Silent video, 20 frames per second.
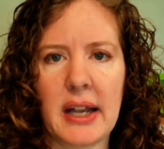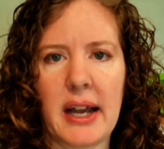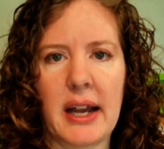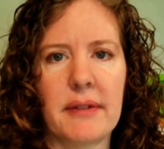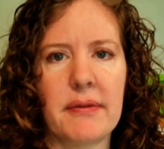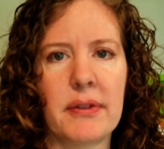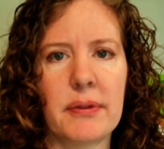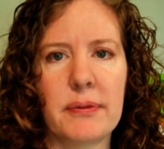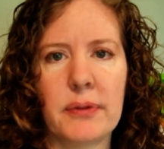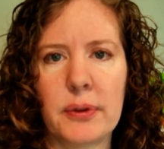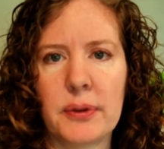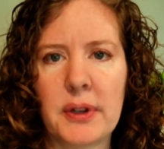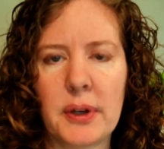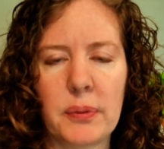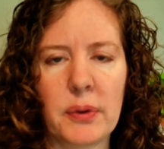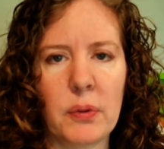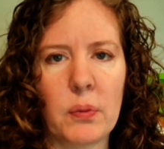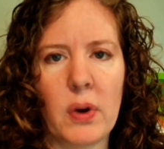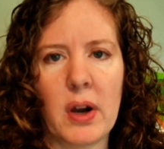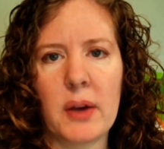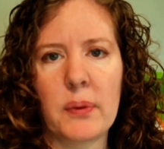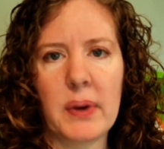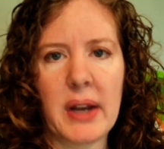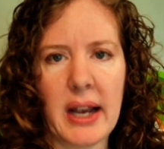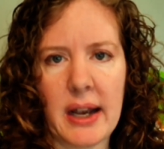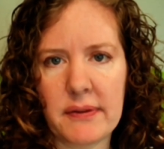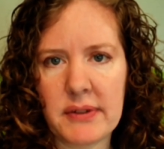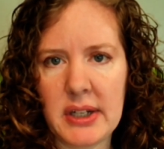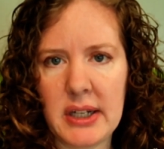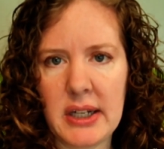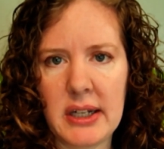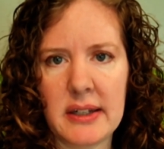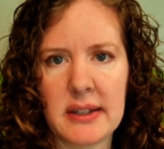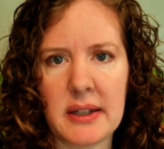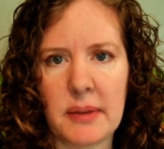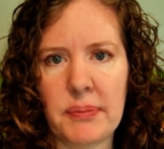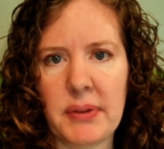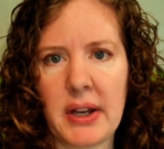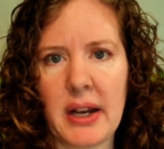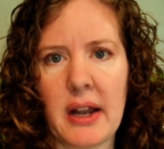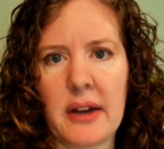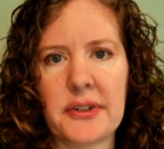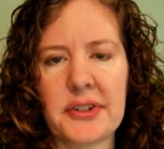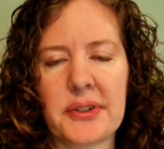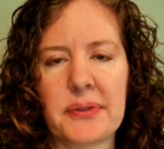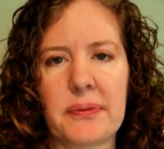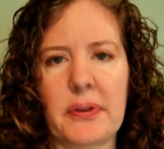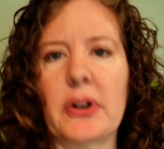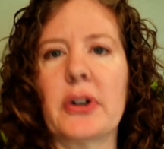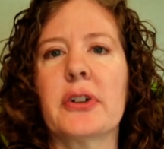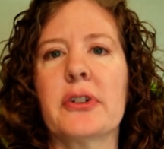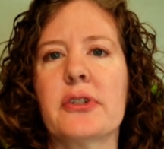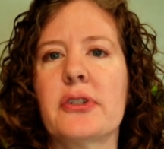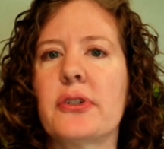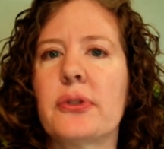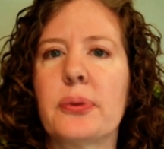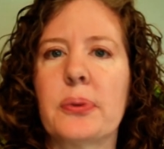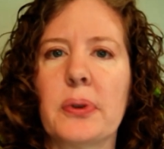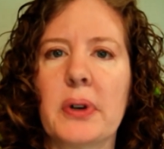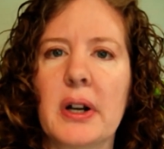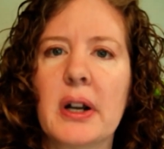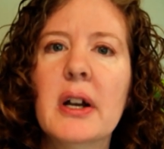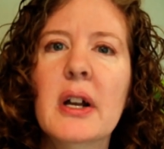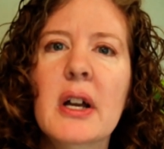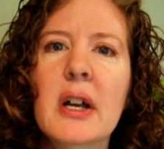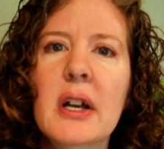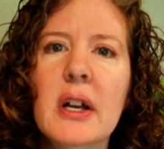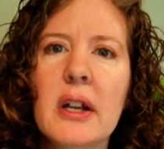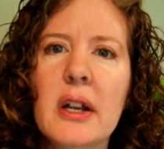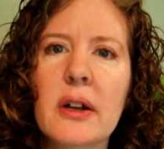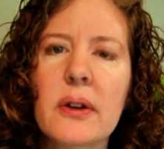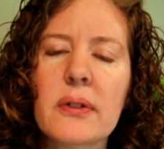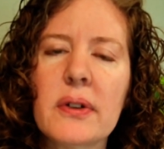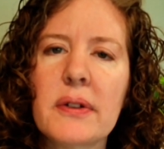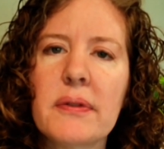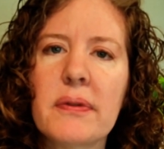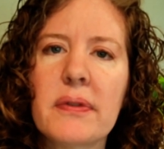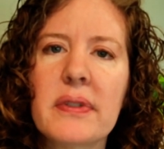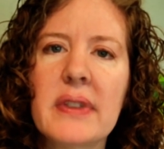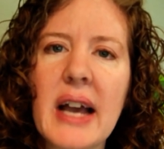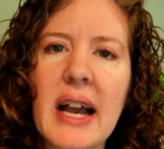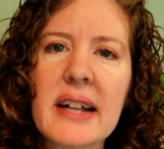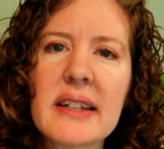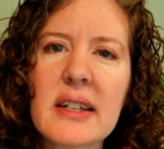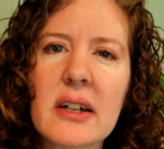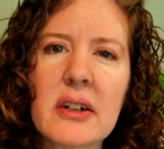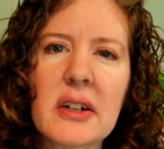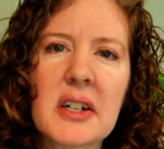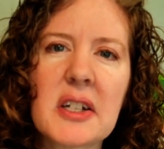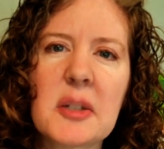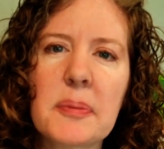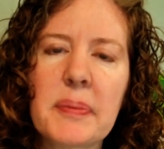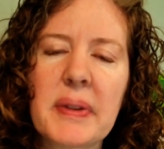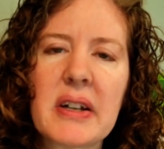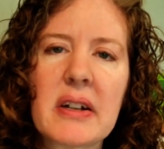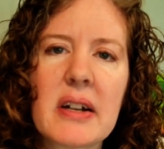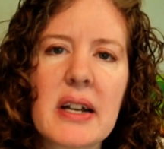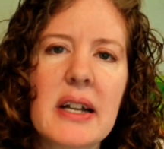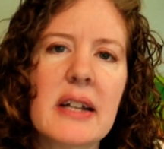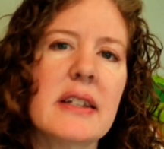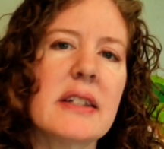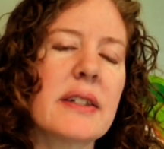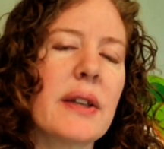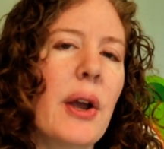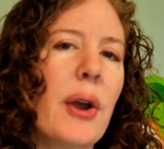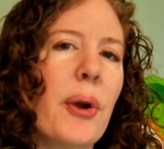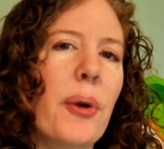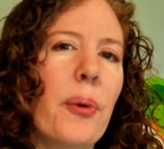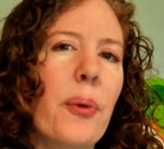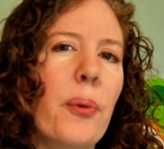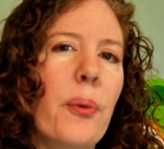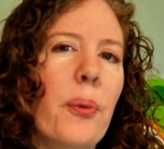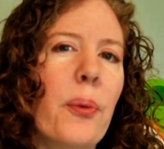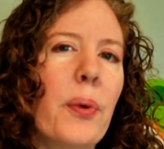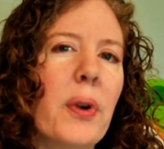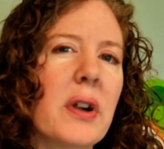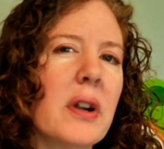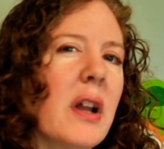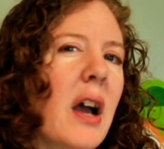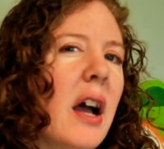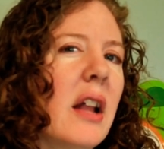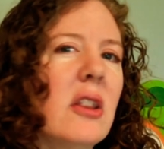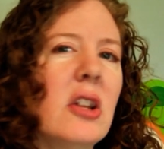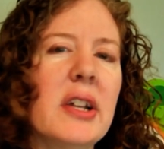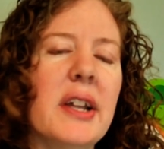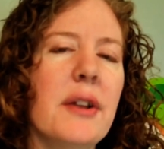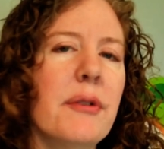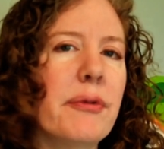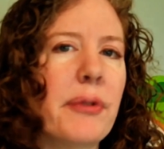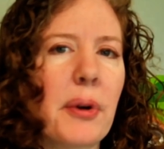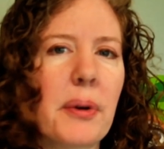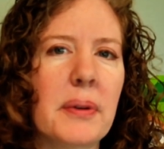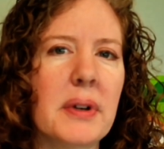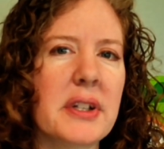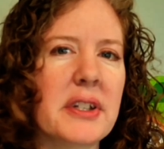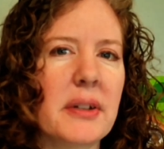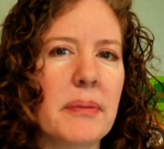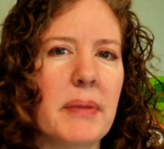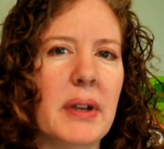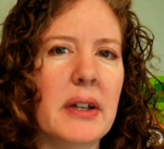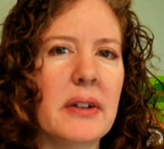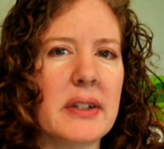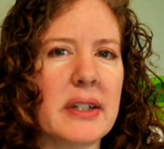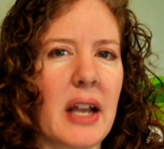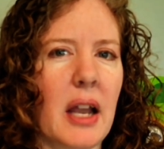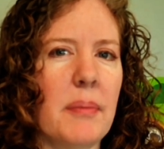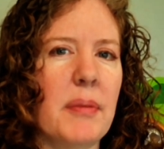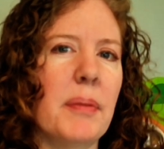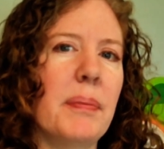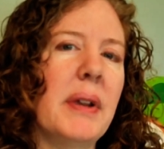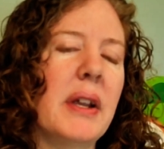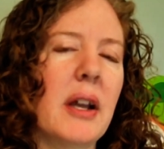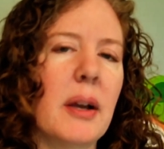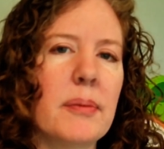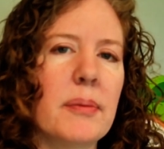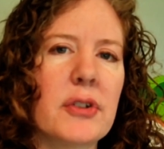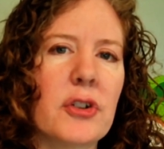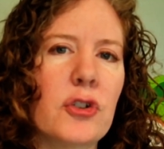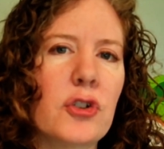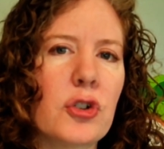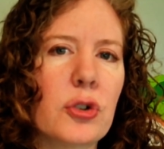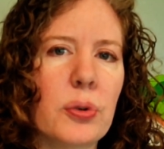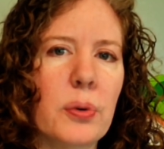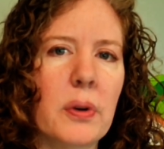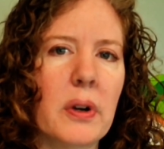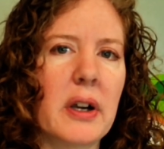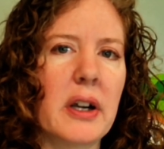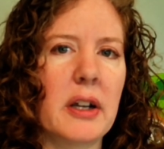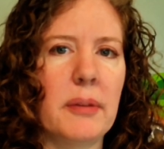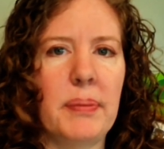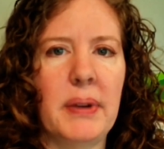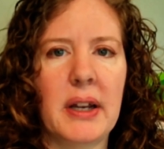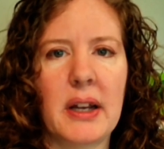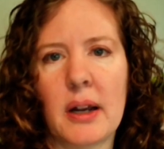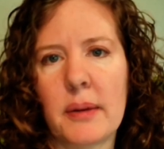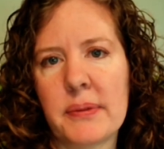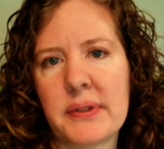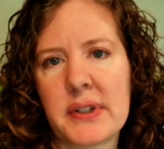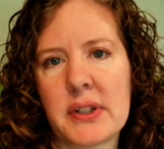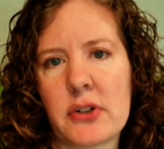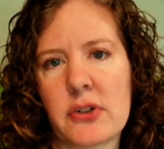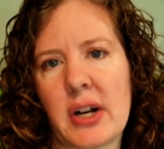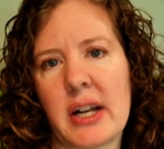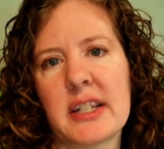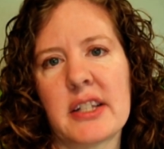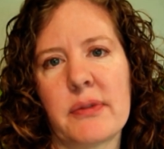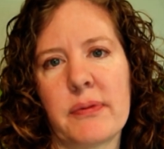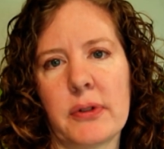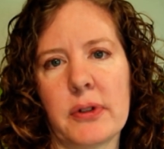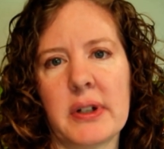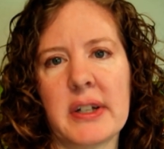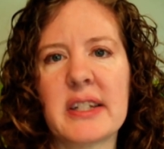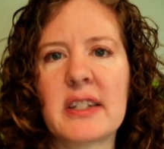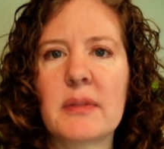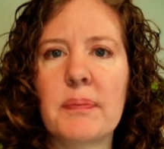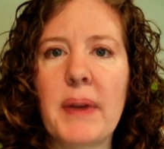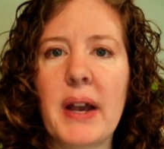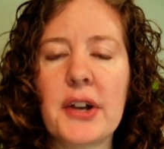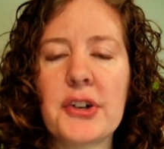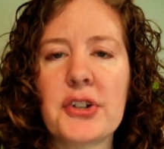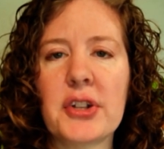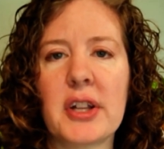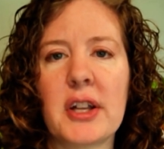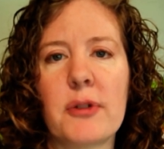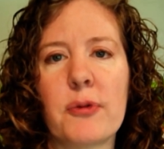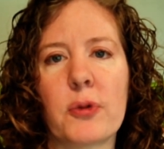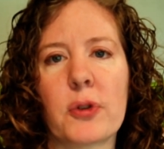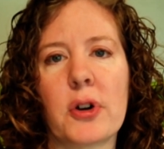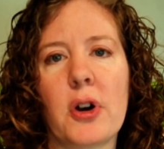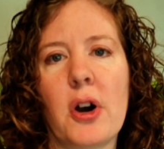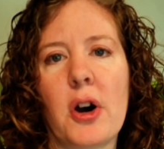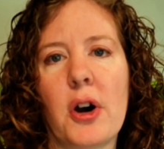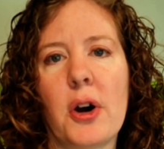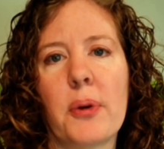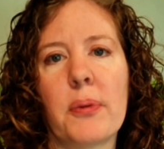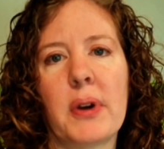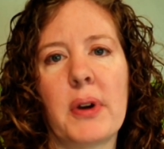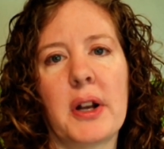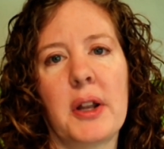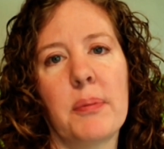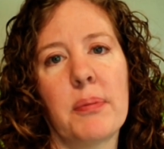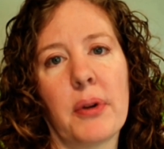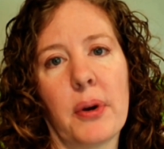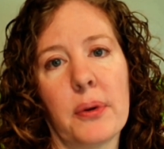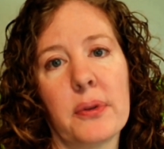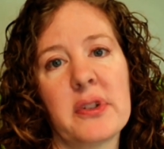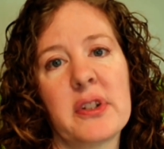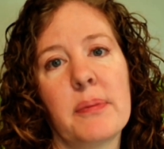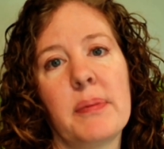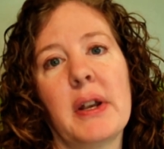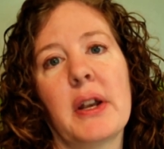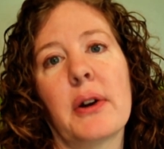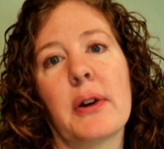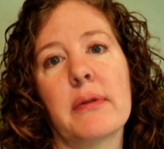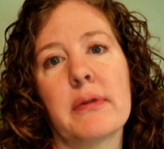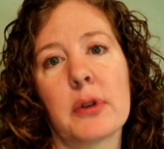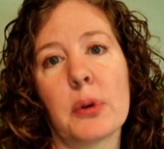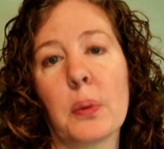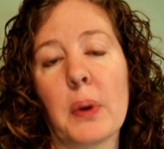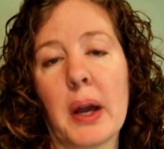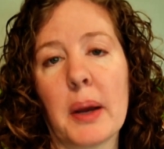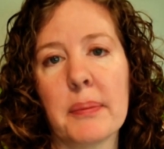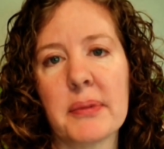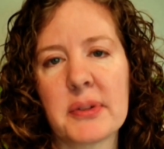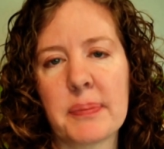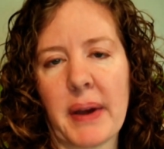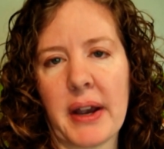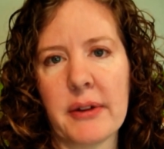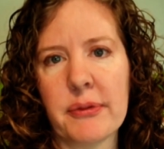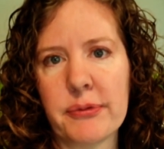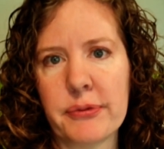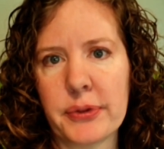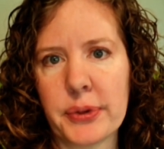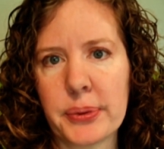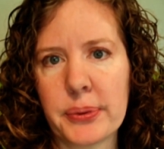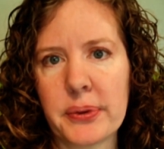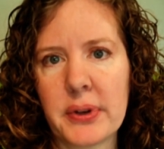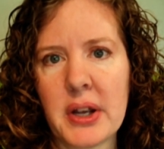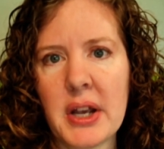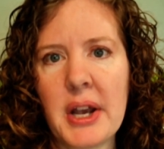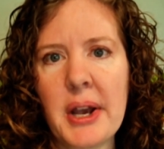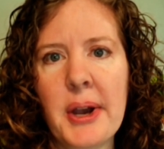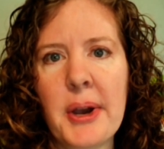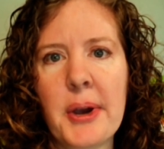to have the food that we want, we have to eat something else first, or if that's our experience, we're not looking forward to mealtime. It becomes a chore, it becomes stressful, especially if we're already prone to being overwhelmed by food.